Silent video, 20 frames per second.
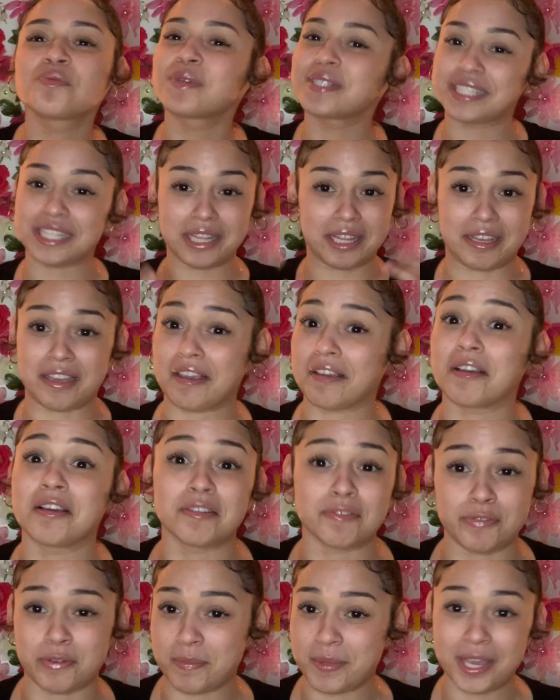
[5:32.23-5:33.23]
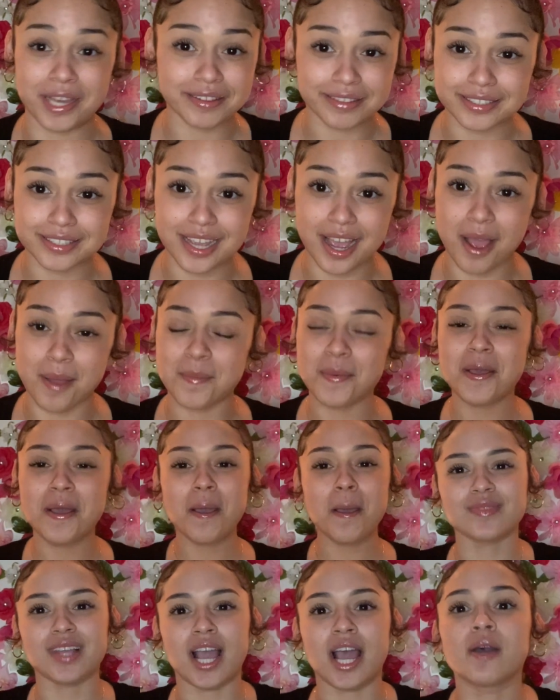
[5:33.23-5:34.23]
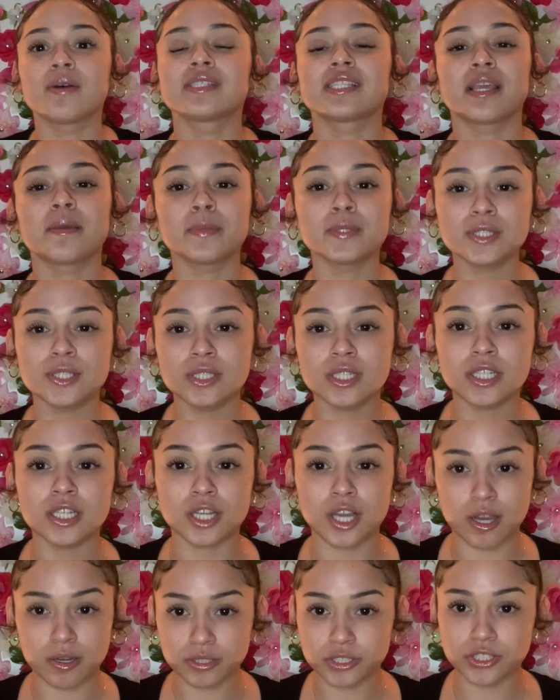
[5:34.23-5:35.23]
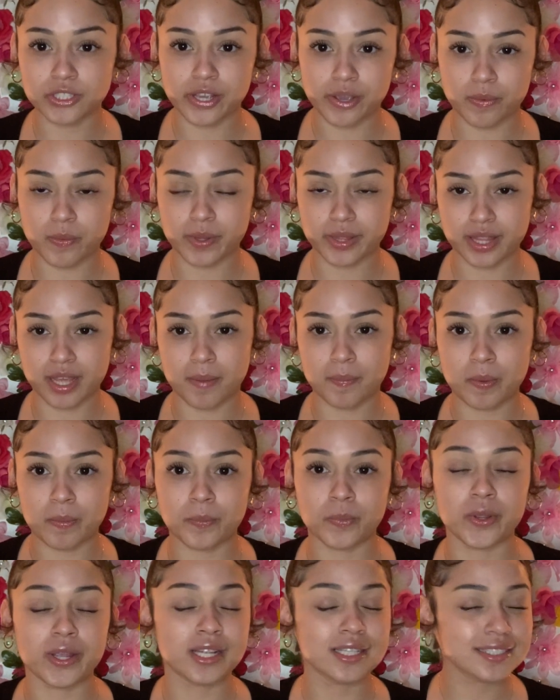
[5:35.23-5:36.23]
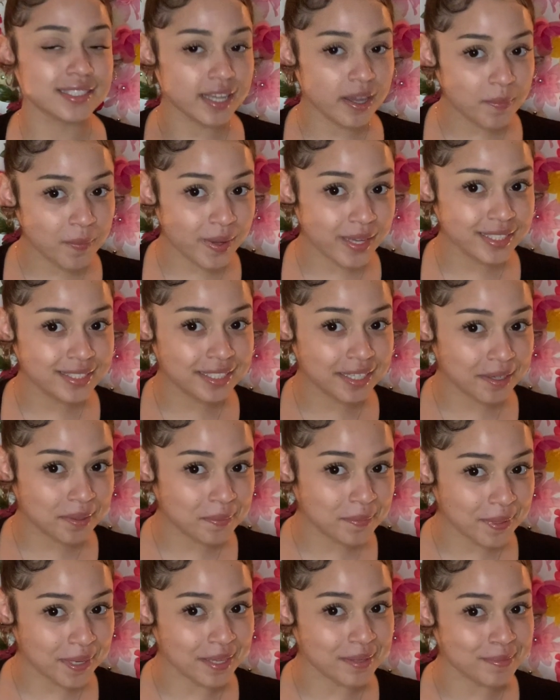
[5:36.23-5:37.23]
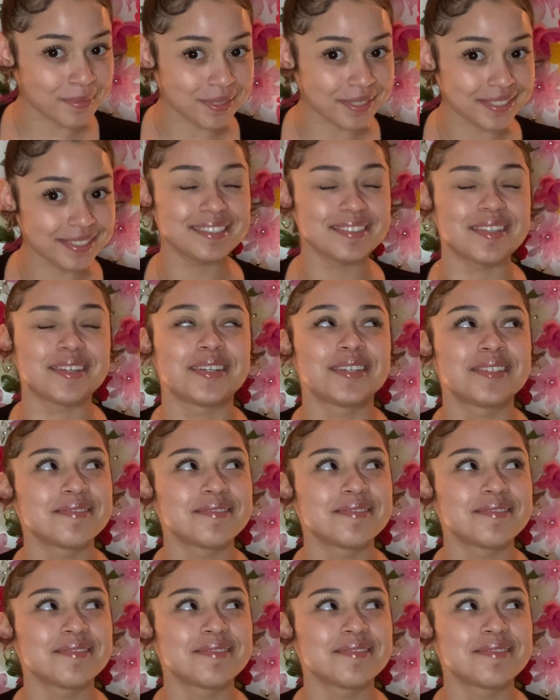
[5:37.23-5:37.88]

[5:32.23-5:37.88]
wasn't looking good for me at the time. I was able to negotiate with them and bring down my down payment.